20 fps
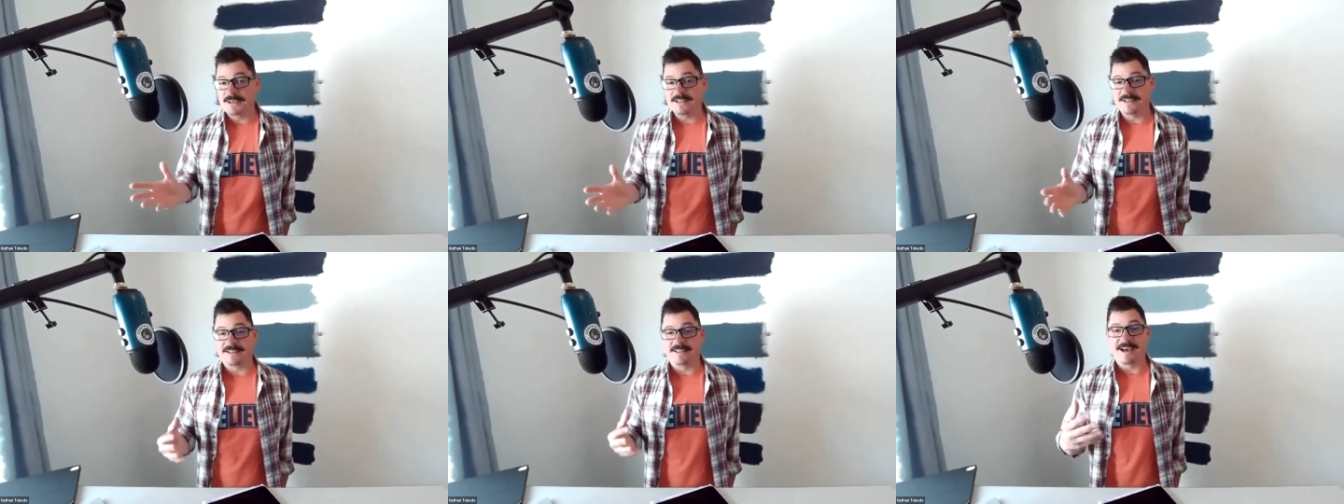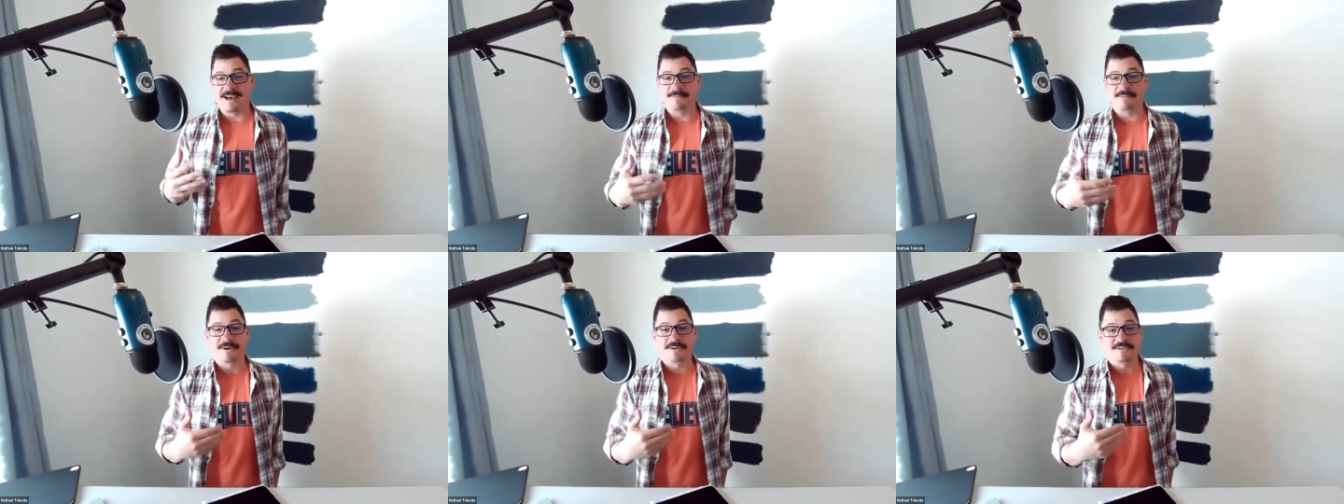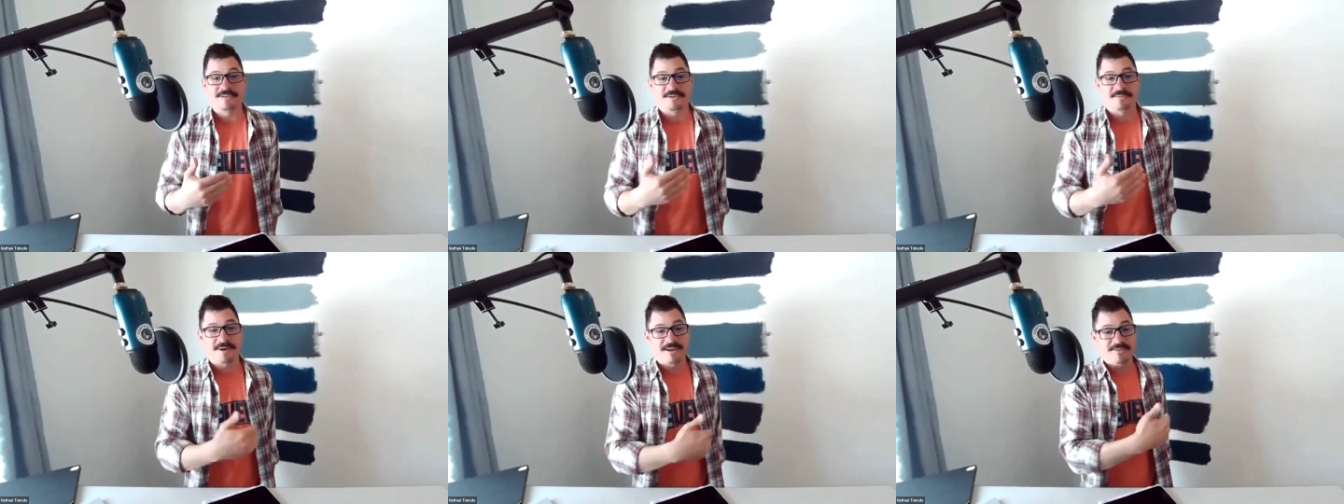that that
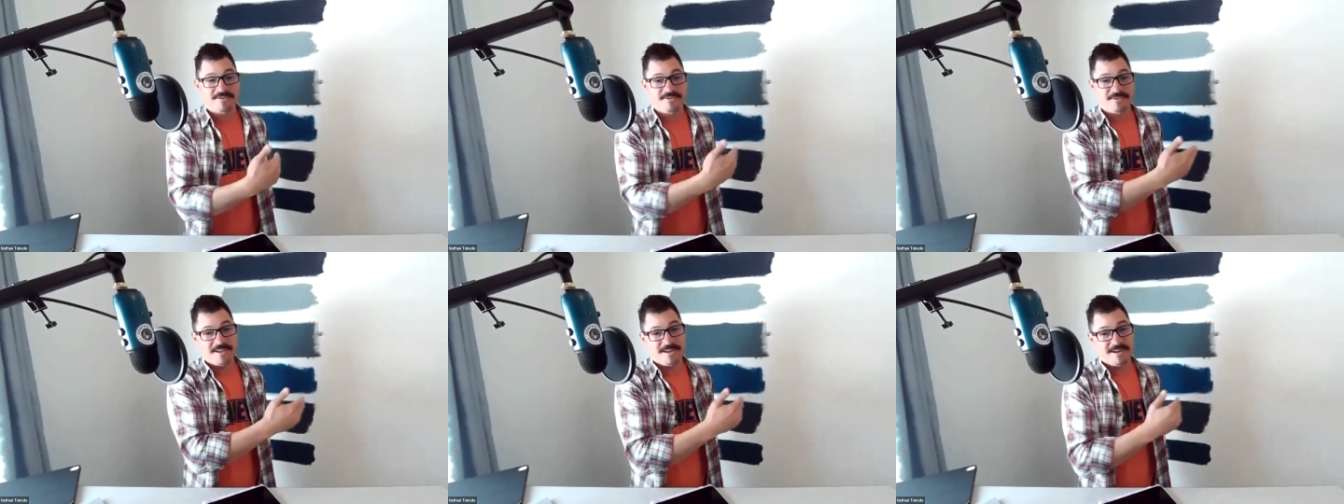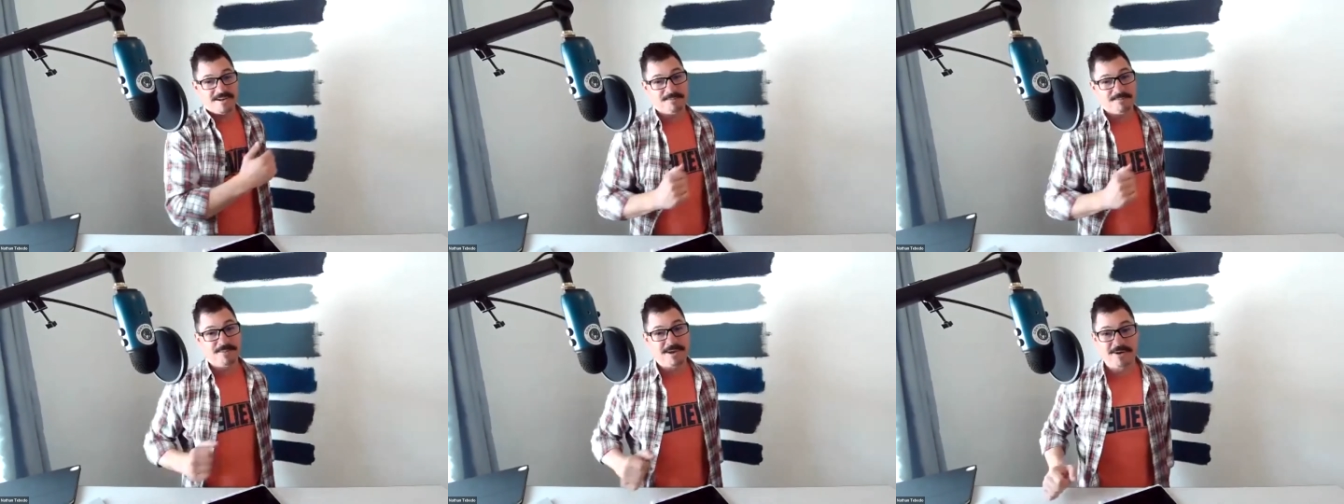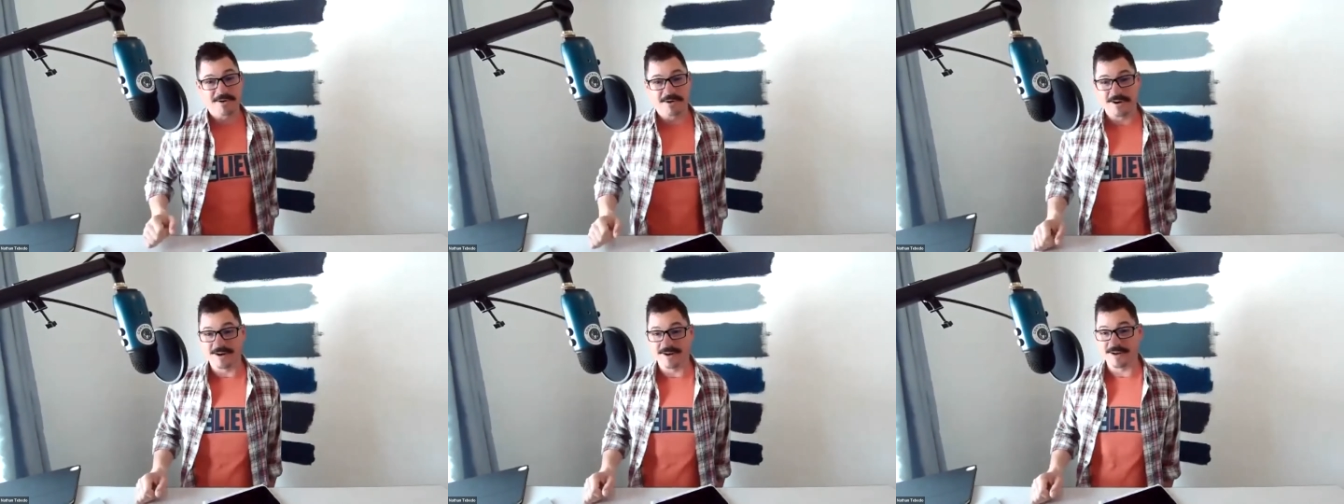person might fit in
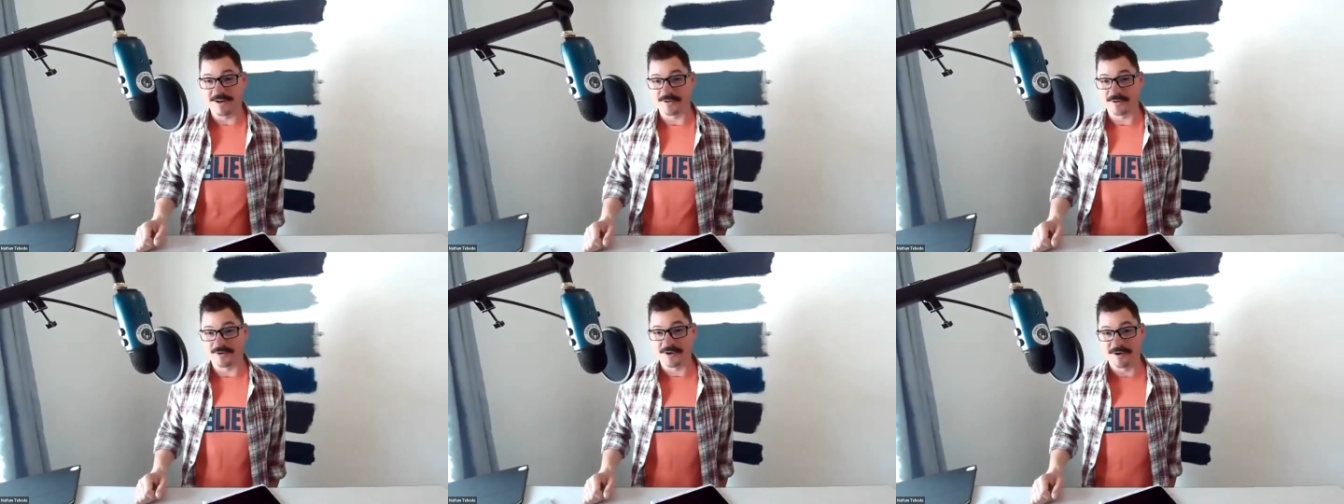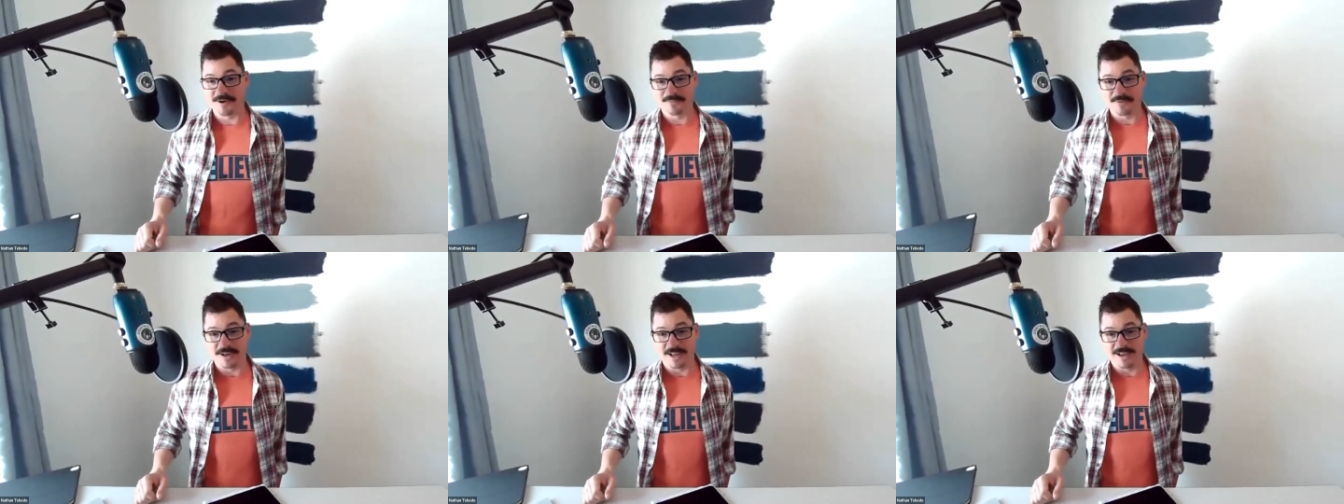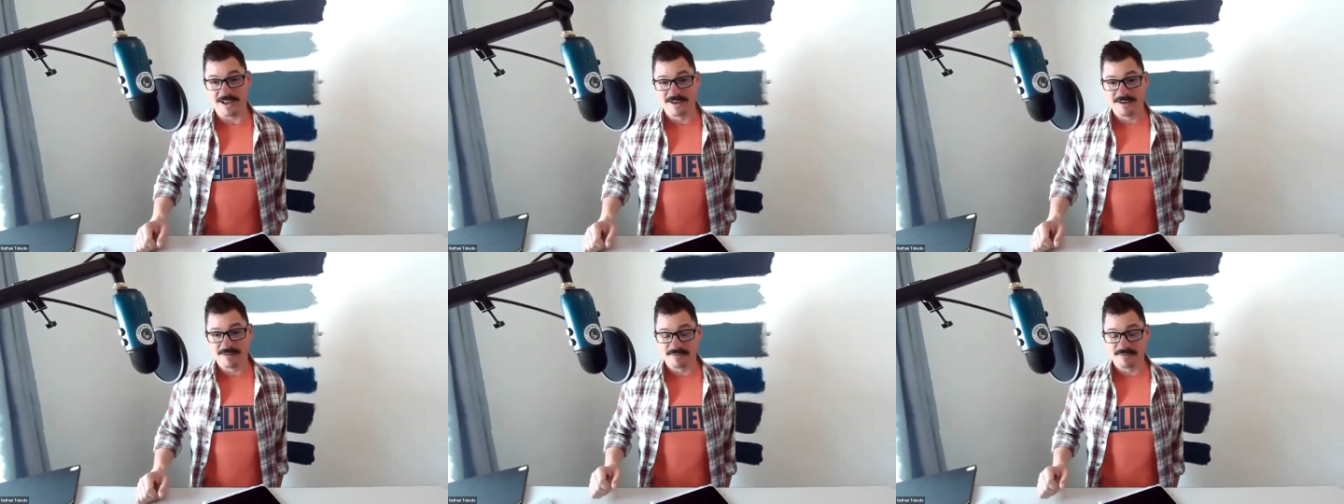better in another company,